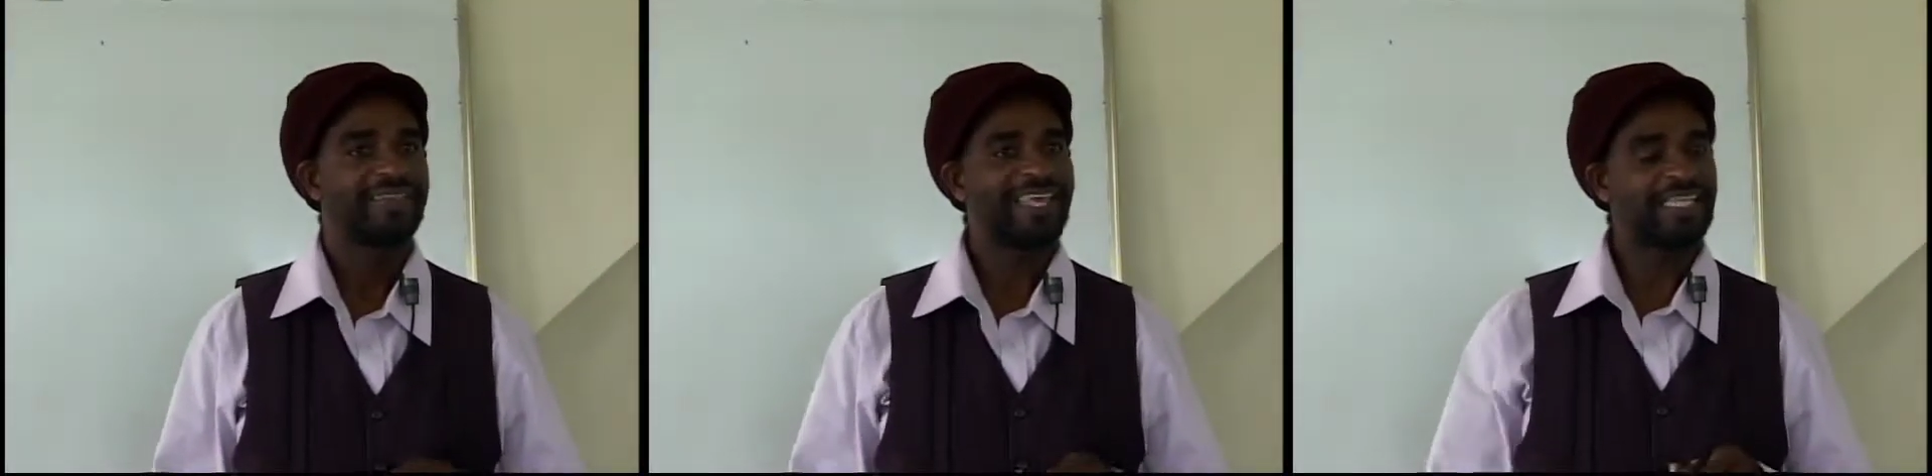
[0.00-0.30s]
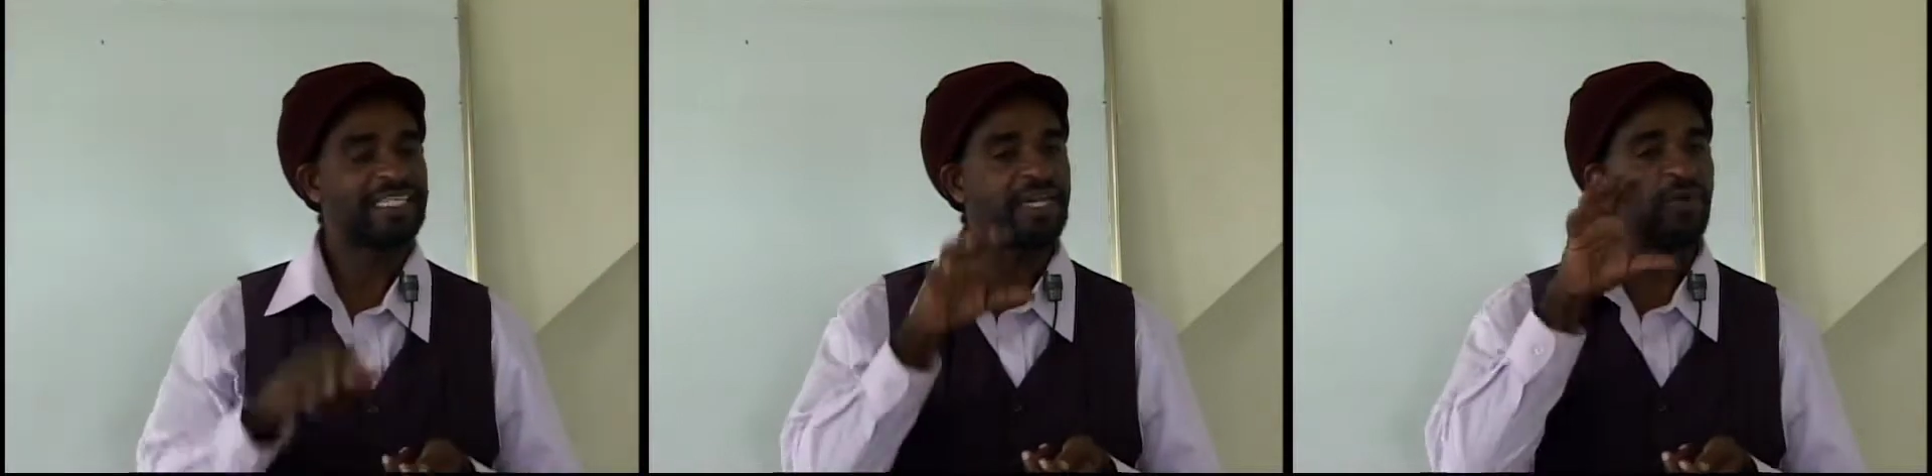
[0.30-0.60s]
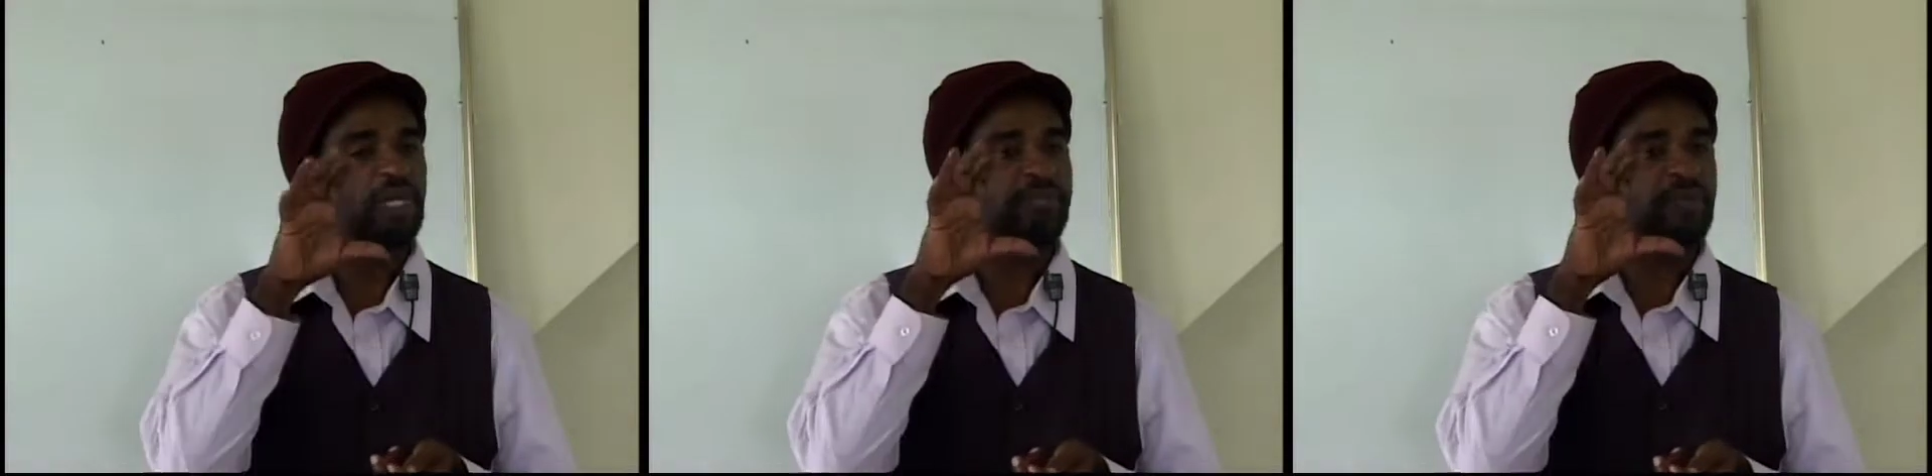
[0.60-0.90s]
That can
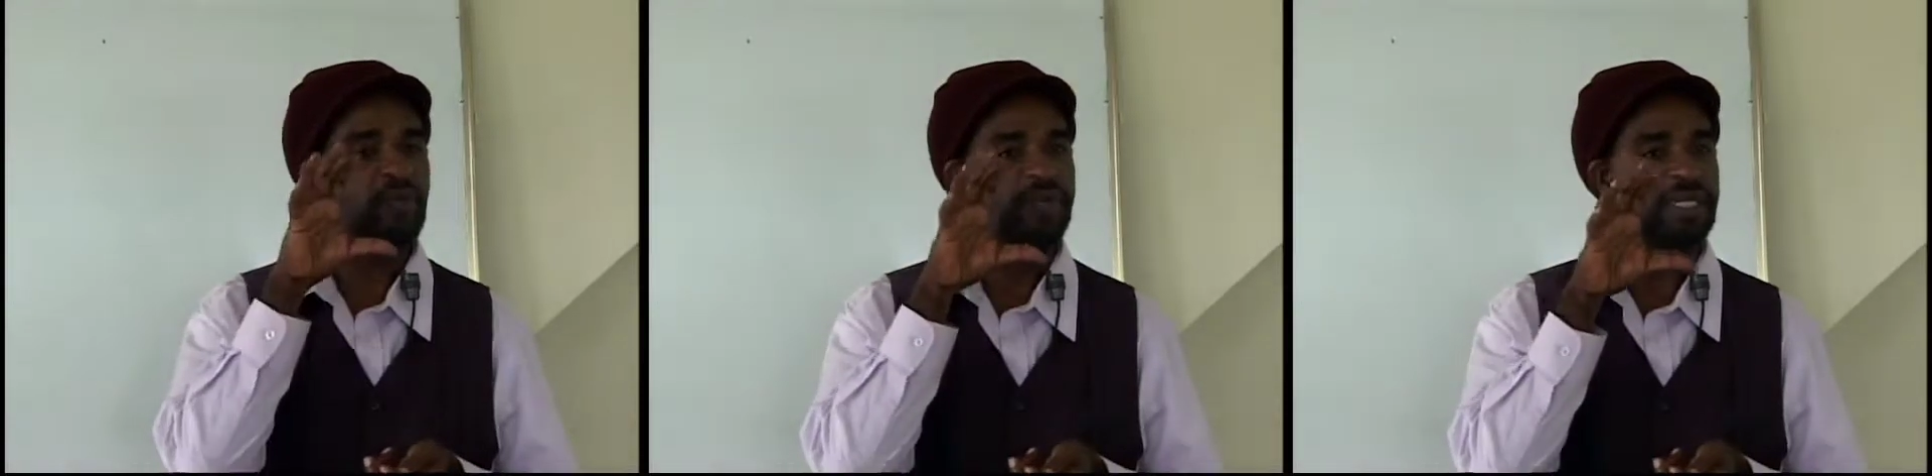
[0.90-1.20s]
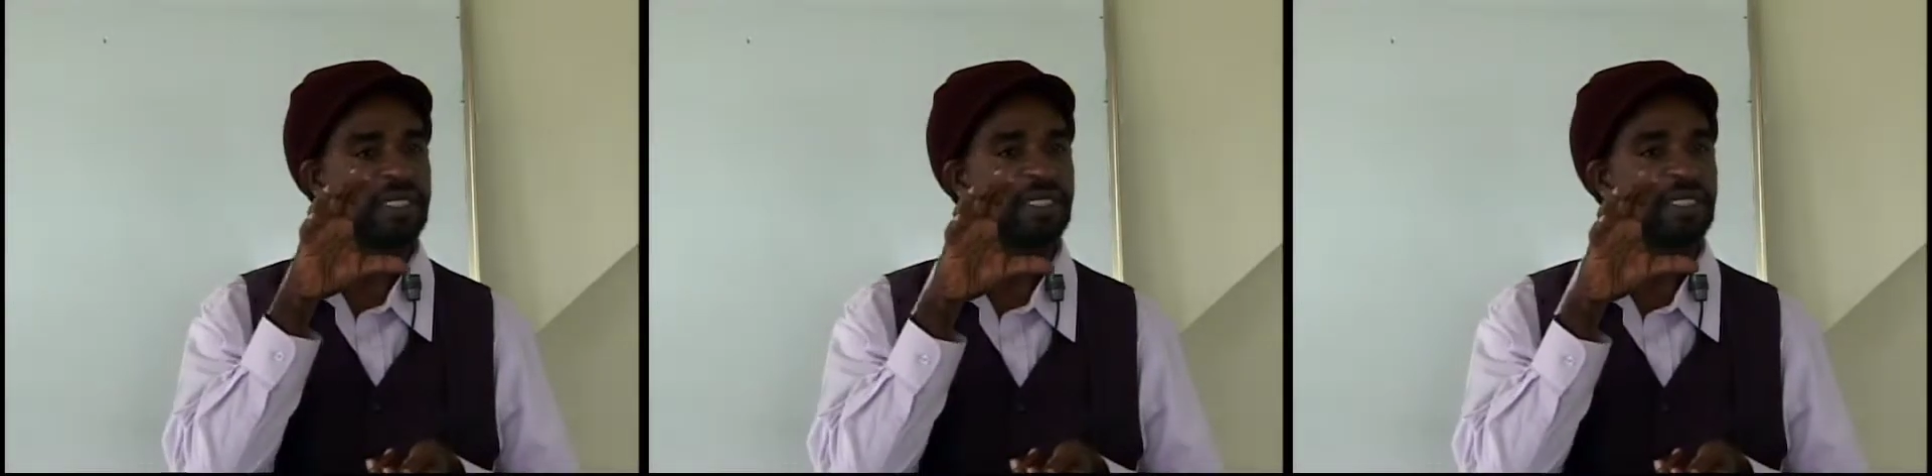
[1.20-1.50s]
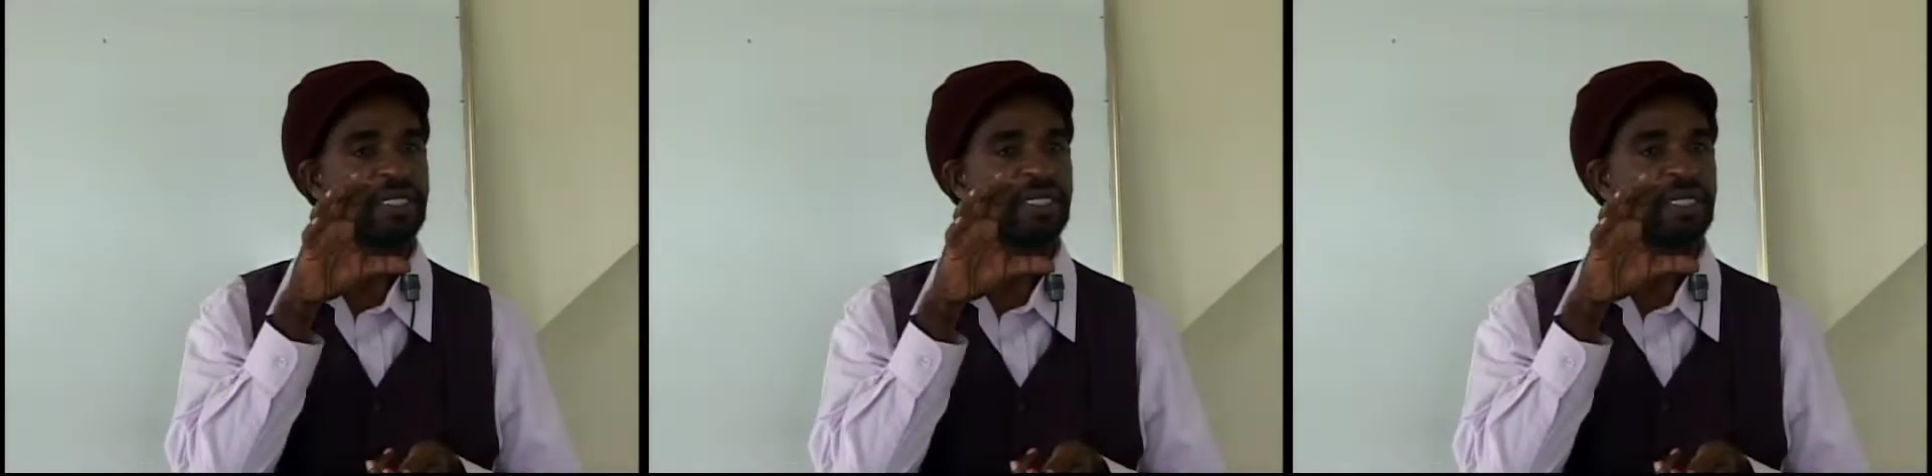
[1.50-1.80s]
only be written
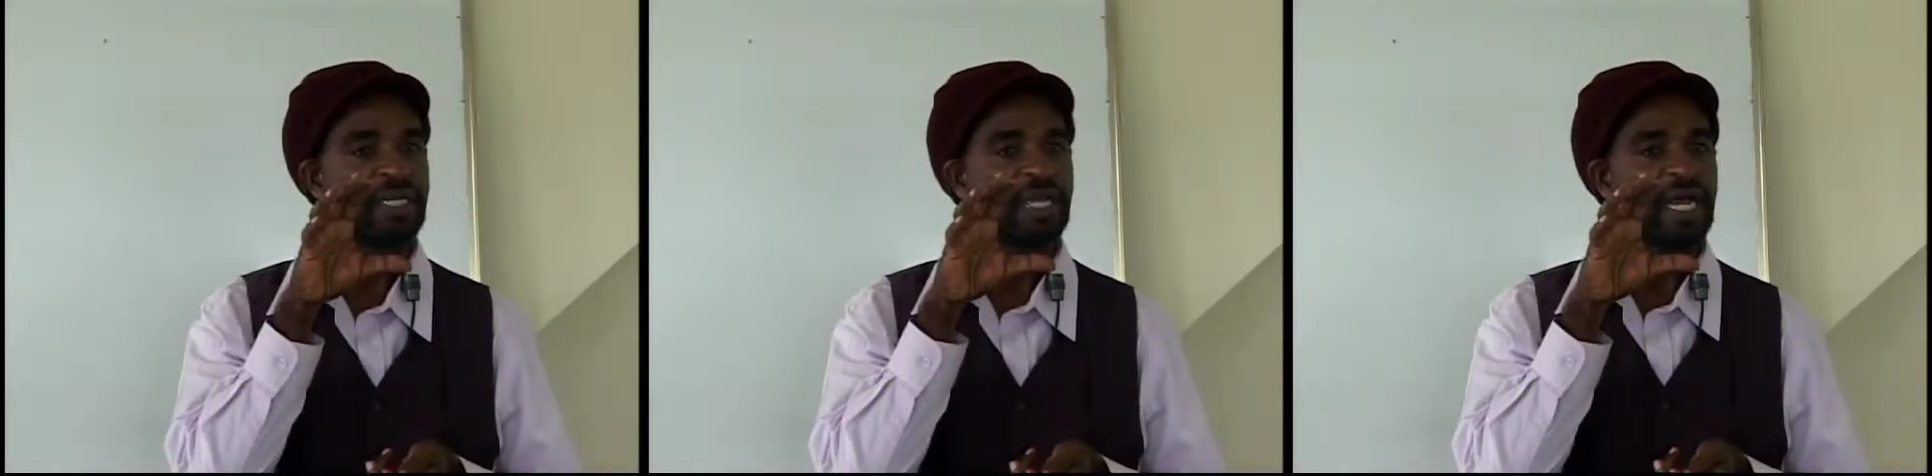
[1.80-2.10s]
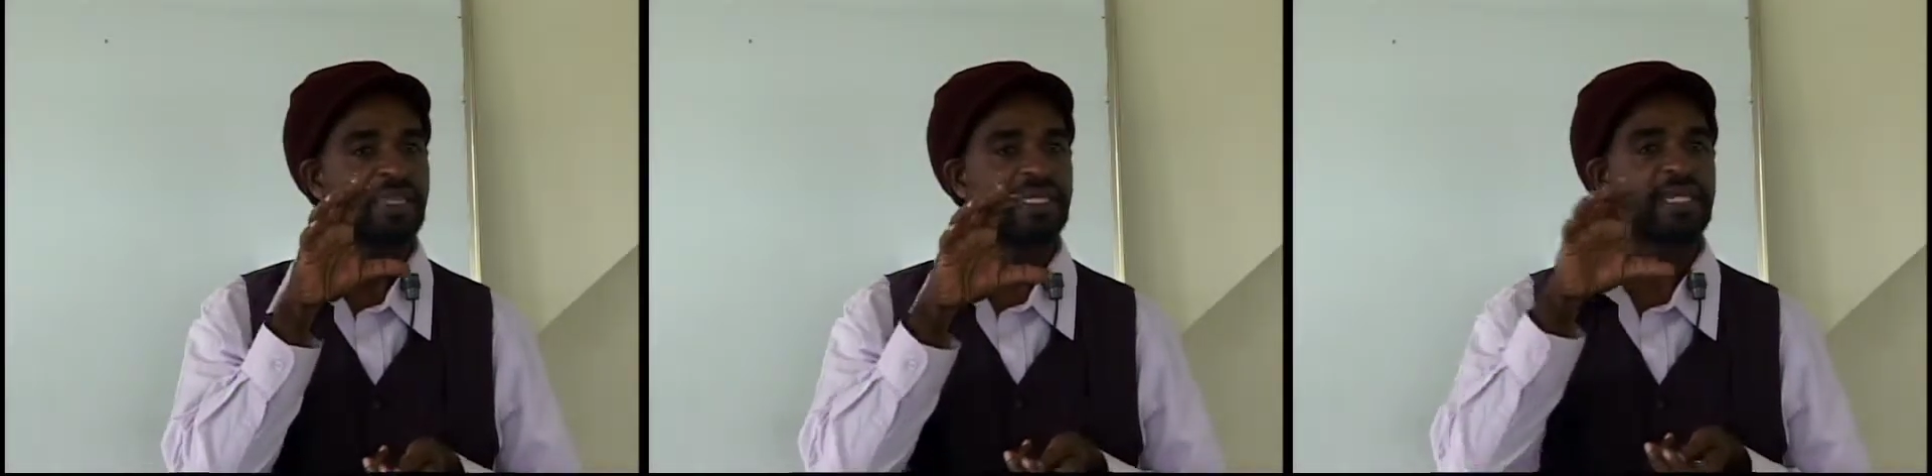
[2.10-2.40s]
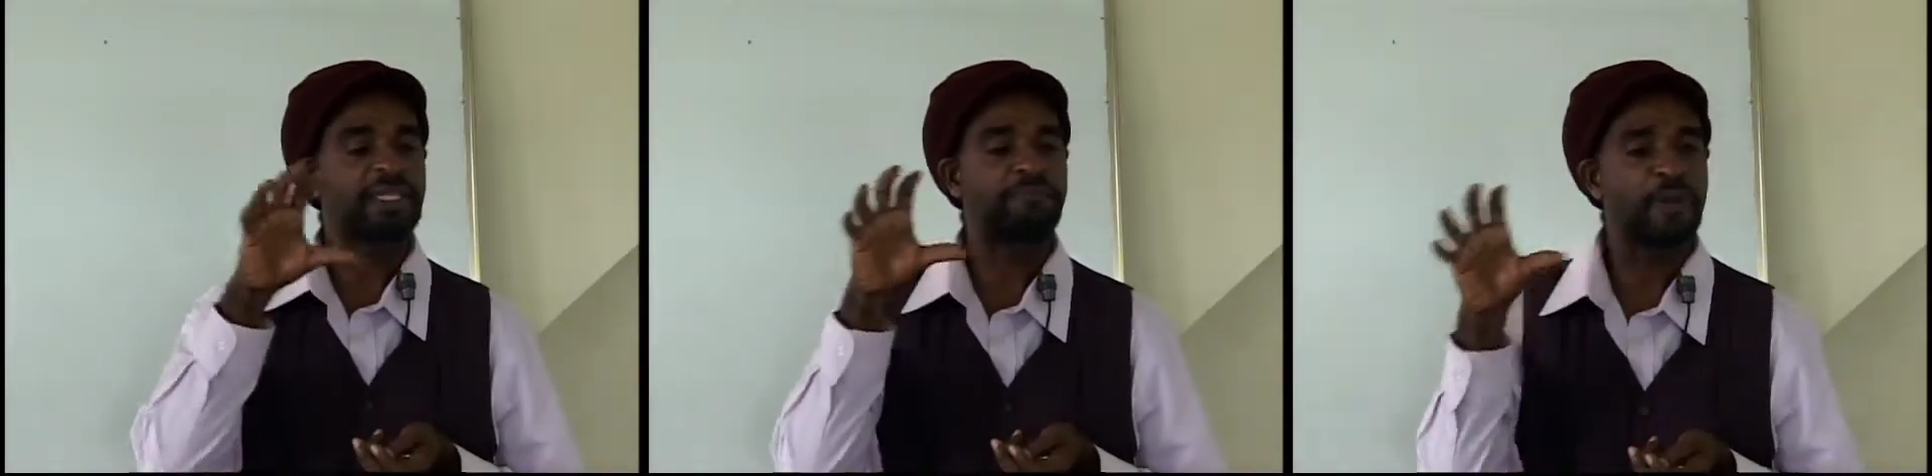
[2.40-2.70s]
as an
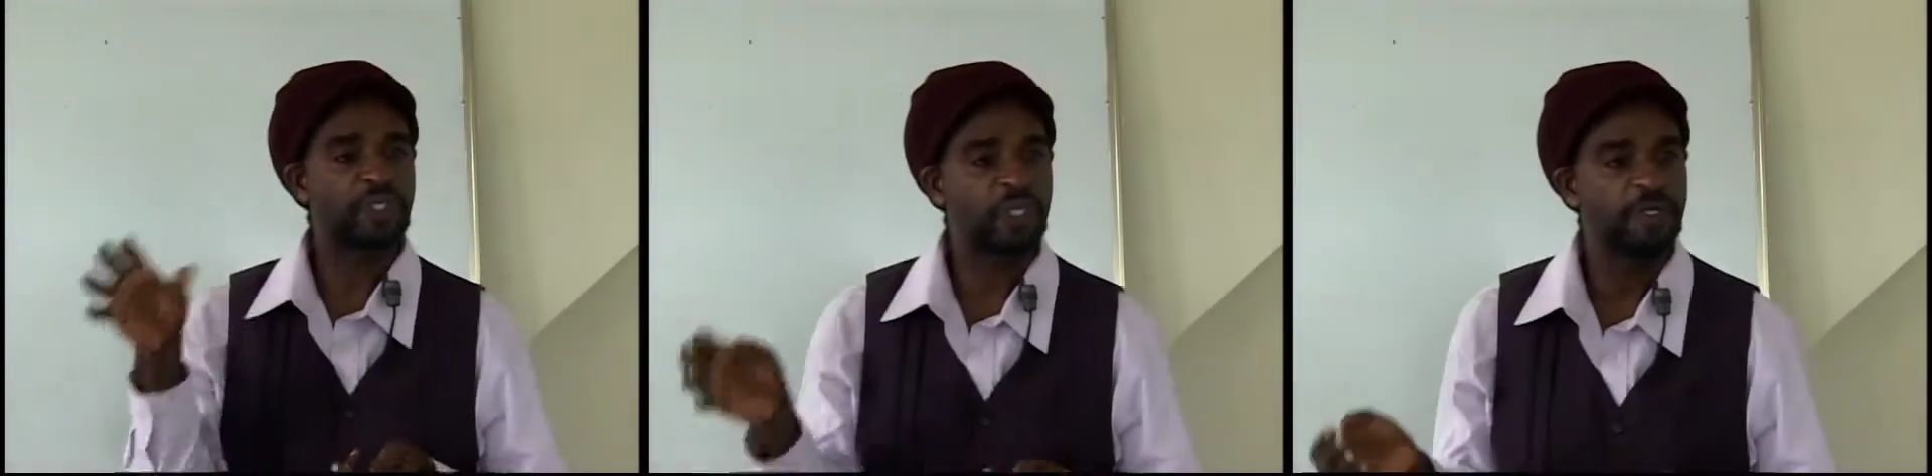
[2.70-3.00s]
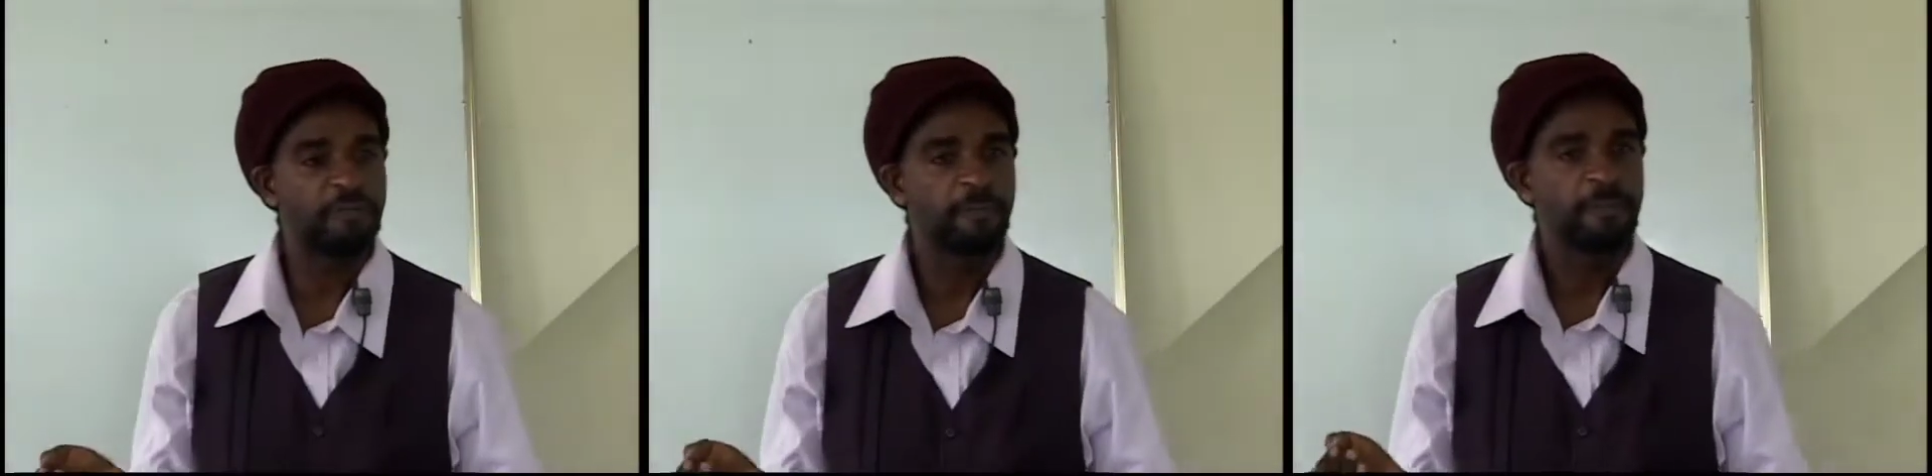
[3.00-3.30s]
expression.